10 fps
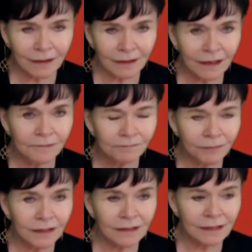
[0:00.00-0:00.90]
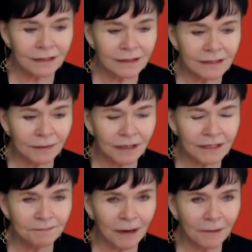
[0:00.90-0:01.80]
Yeah, it, it's it's
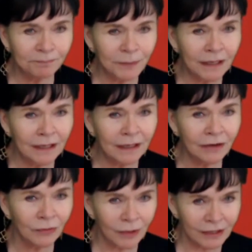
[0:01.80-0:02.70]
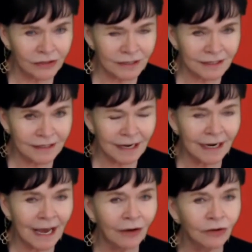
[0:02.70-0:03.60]
about being courageous
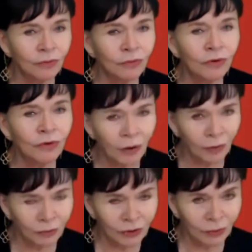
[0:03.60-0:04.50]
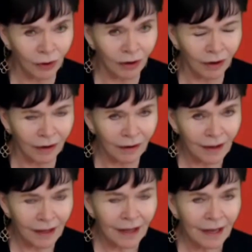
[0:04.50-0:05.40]
and how you know you are,
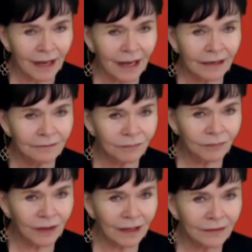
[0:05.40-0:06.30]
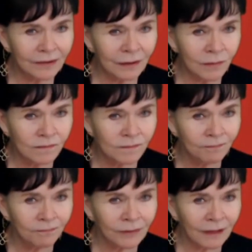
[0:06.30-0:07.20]
and and the
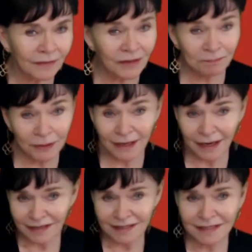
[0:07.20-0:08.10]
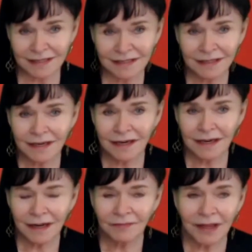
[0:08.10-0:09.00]
and the BS
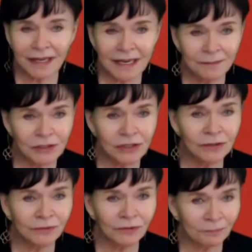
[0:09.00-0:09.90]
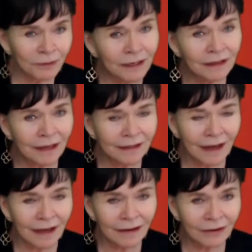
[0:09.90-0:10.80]
that keeps you from like
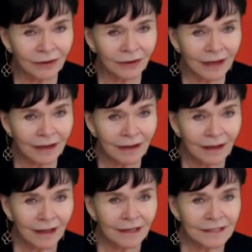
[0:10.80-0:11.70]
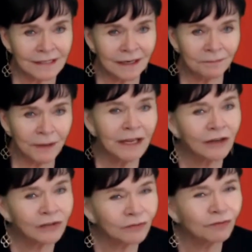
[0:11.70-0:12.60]
that. Okay, instead of
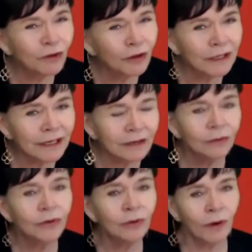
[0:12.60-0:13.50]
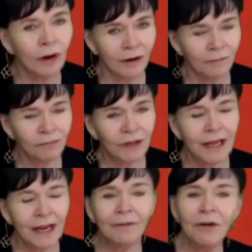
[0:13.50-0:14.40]
being fully who you are.
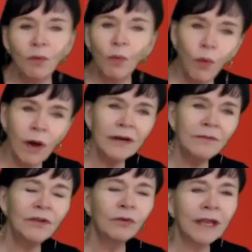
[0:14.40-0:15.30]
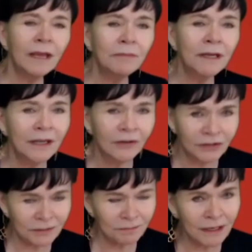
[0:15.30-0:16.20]
Every one of you came in here
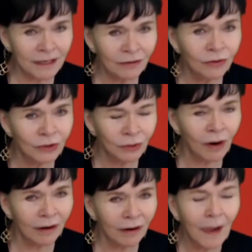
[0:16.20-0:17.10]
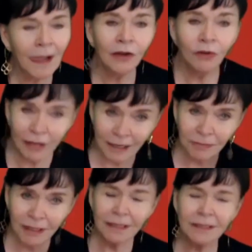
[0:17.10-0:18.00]
to be who you are. You
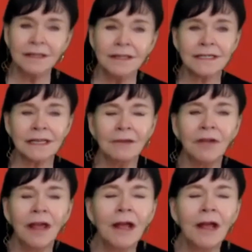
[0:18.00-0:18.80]
came into this life.